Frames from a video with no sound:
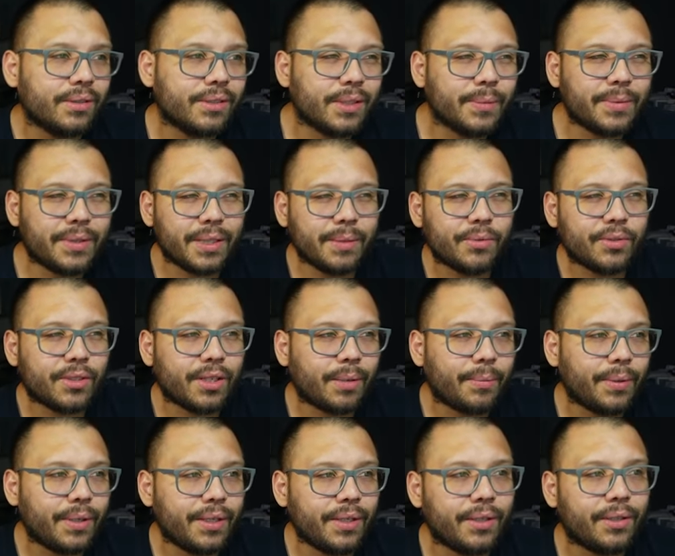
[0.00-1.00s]
sometimes
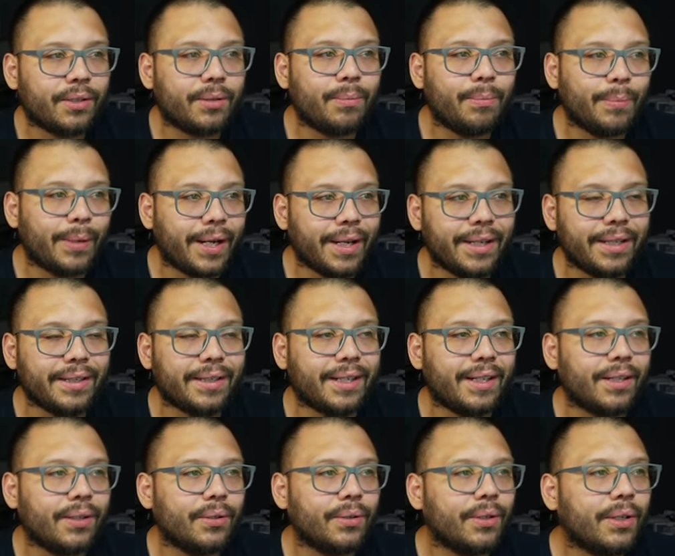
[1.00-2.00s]
shop here, buy it
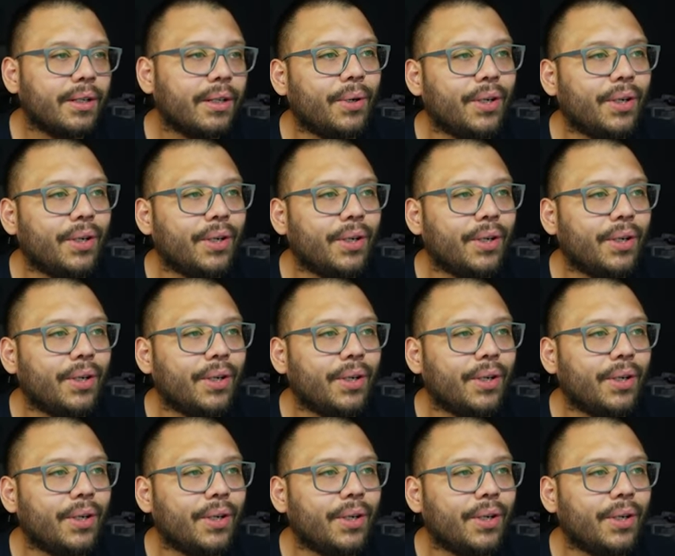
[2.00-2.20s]
now,